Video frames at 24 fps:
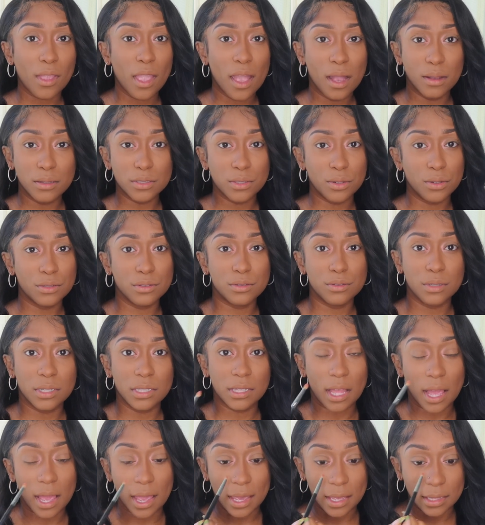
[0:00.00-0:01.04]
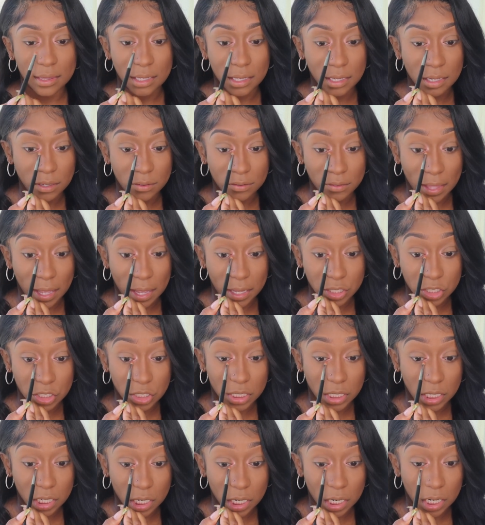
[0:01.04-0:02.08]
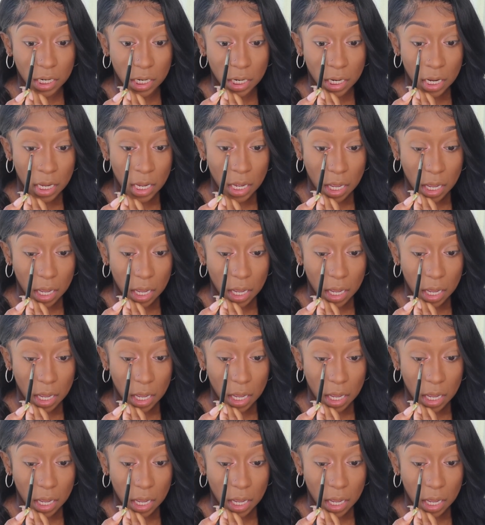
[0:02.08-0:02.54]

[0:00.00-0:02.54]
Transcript: I was going through a lot at the end of last year.